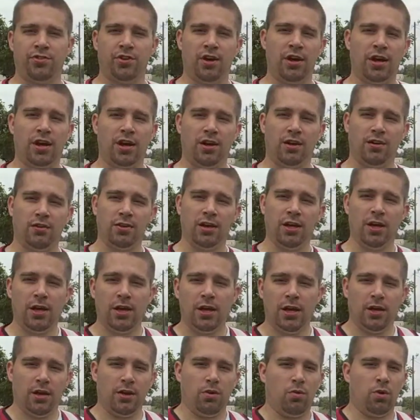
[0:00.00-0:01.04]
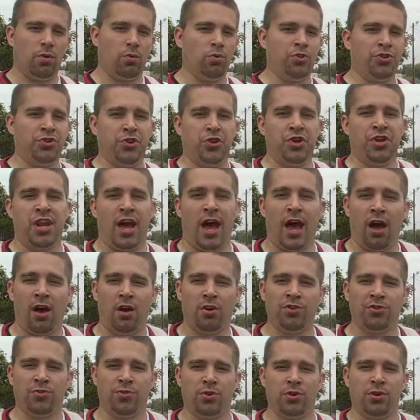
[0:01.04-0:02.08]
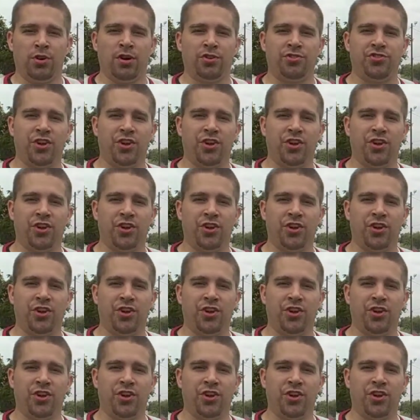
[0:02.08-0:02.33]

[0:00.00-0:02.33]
Uh, what we're doing now is we're uh,